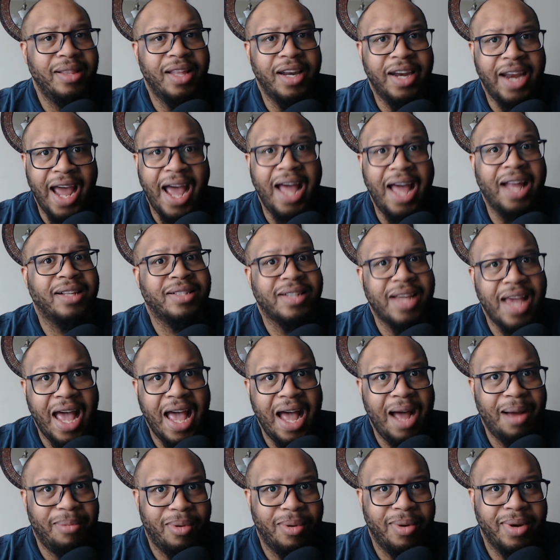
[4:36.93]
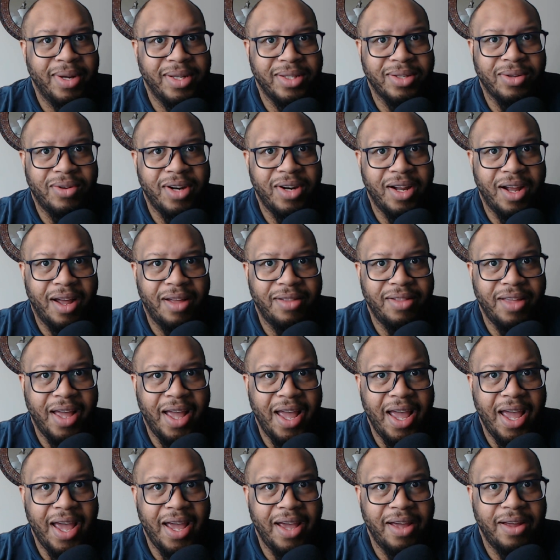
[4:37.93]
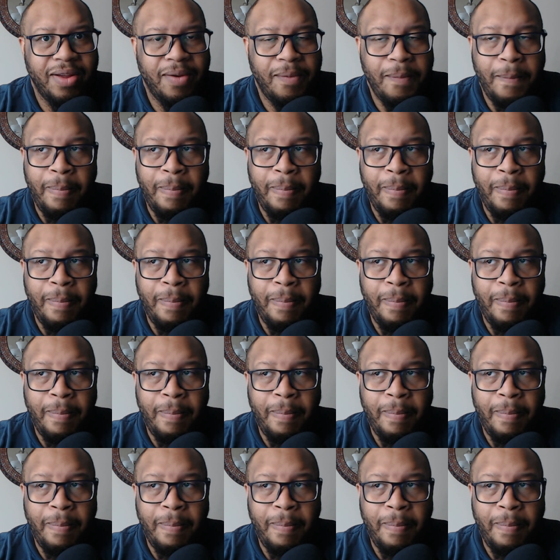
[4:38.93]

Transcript: The Dallas Cowboys, on the other hand,